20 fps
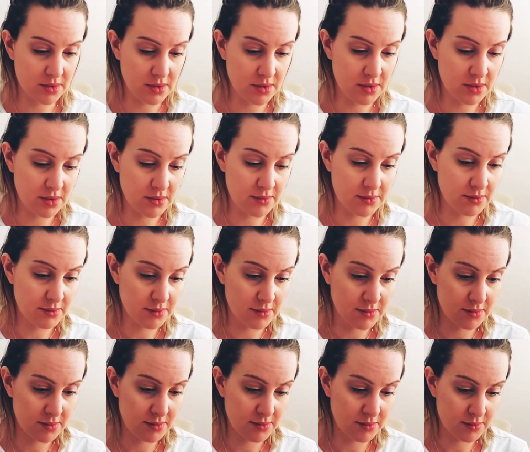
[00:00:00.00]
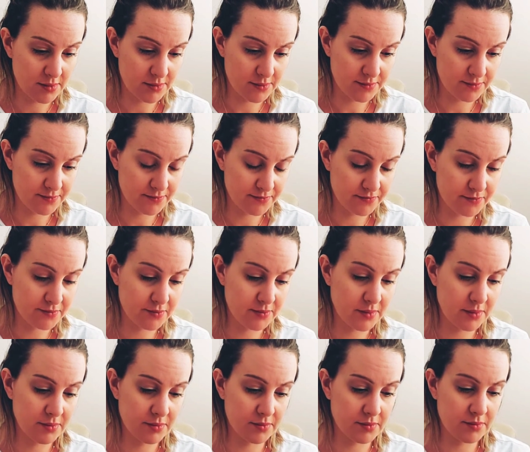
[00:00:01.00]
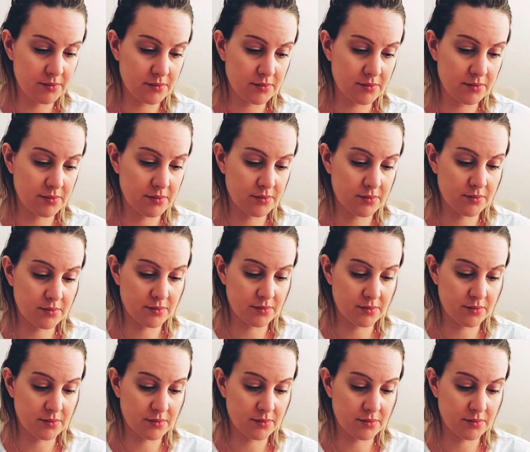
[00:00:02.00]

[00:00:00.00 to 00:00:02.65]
No one is speaking in this clip.